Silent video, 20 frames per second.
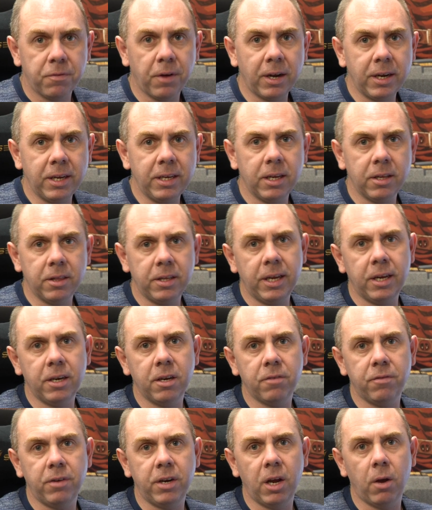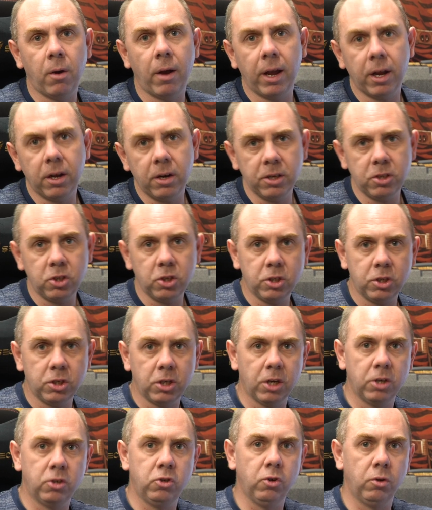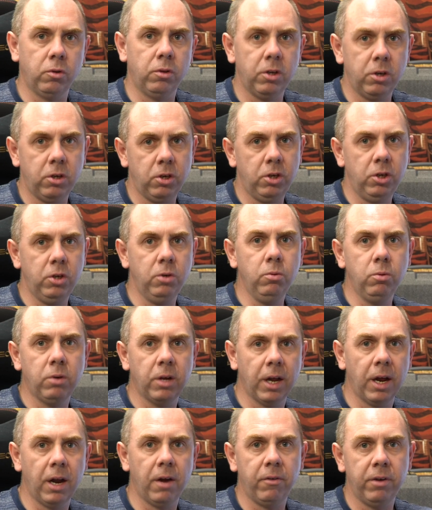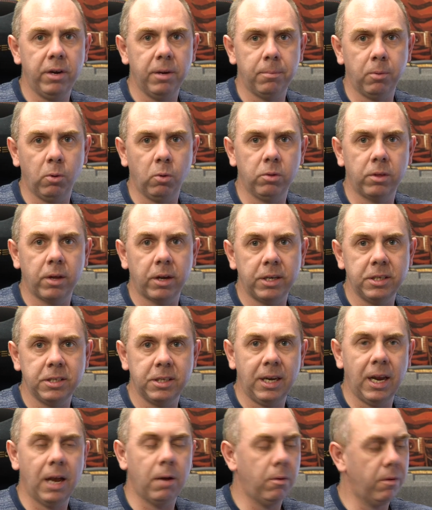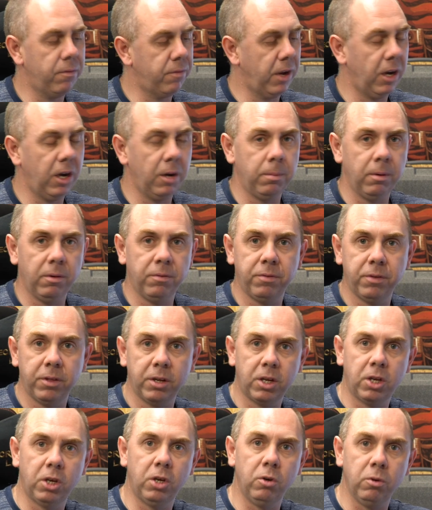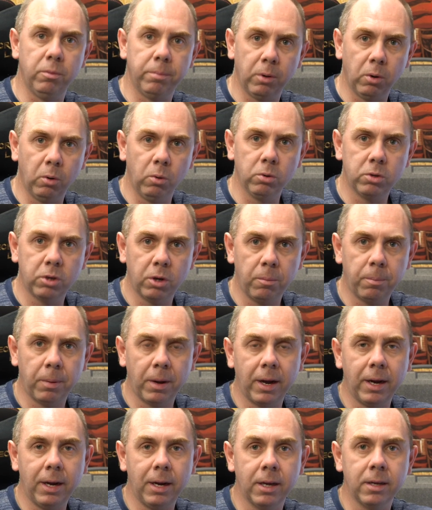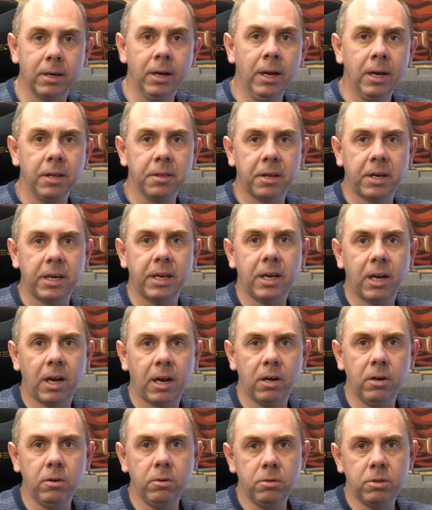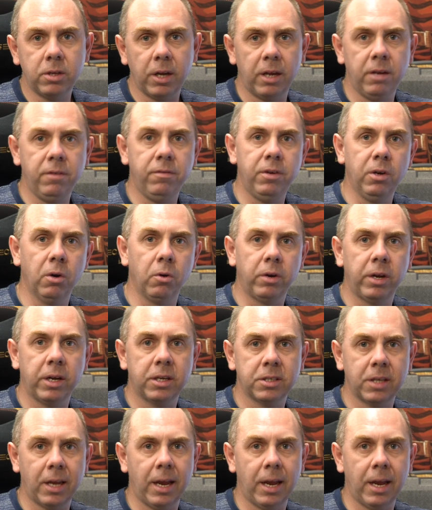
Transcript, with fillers: Finally, at the end of the video, I'm going to just touch on the new carrier board that is now available for the Cube Autopilot that includes Avionics